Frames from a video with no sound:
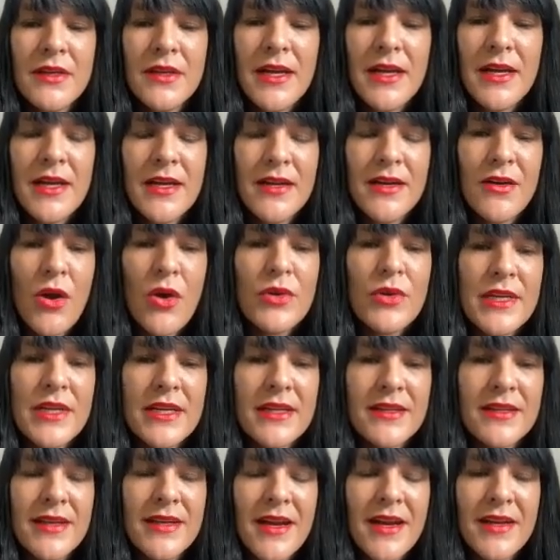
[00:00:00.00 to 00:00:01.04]

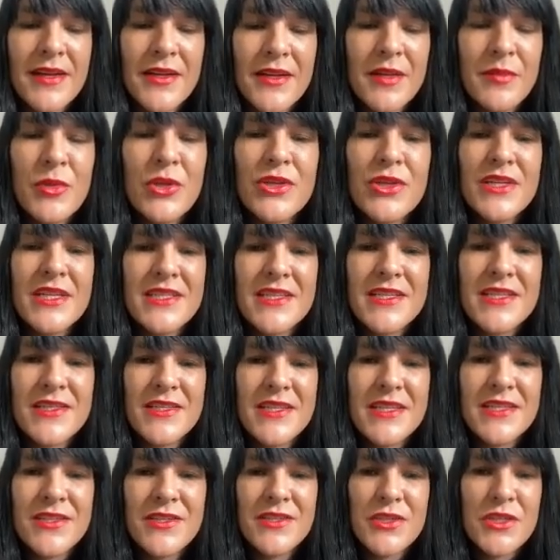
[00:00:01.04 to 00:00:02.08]
holding communities.
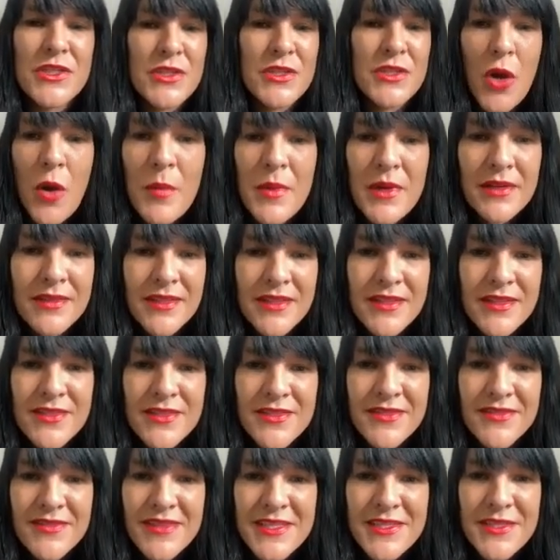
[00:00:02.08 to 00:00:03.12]
It's just common.
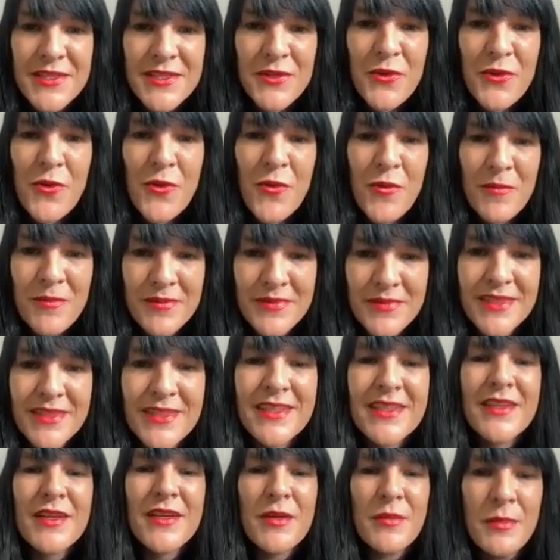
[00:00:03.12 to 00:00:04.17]
It's the norm.
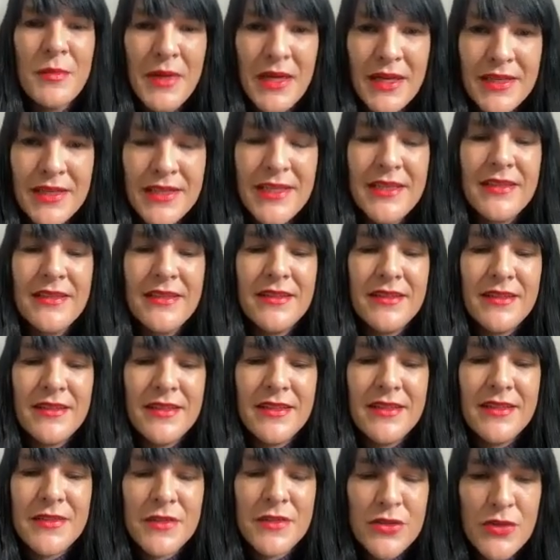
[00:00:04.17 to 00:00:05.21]
But
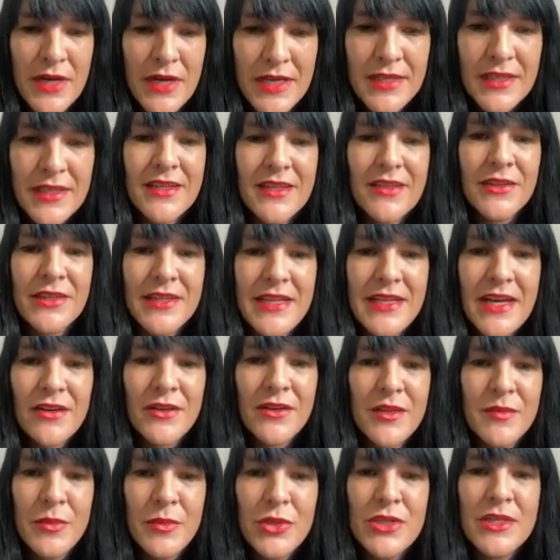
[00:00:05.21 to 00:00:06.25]
in Australia, in our
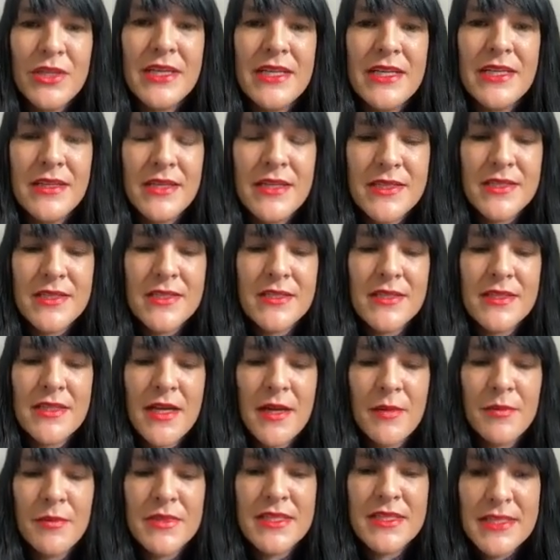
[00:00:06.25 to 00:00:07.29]
community, it's
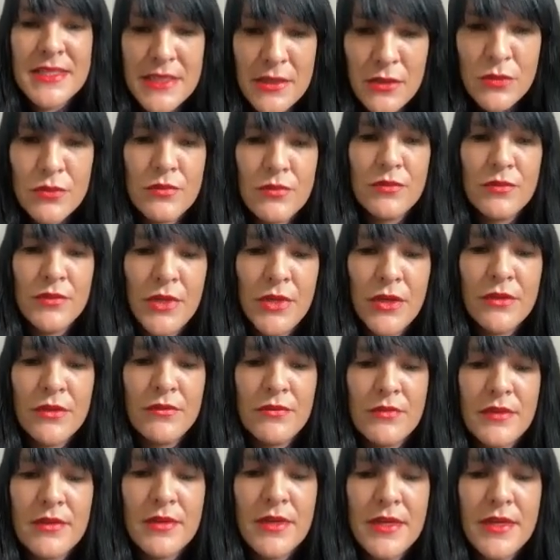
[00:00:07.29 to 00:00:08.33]
still,
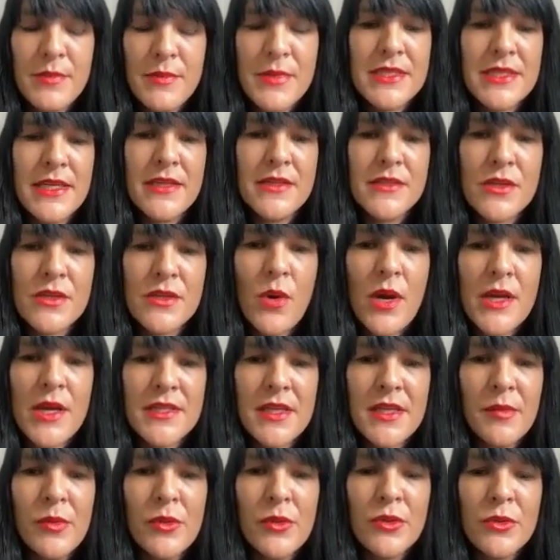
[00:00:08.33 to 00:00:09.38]
can be seen as quite
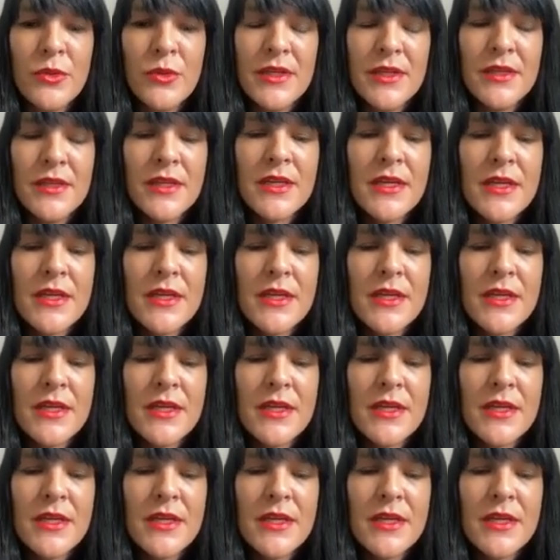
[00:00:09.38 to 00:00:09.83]
taboo, and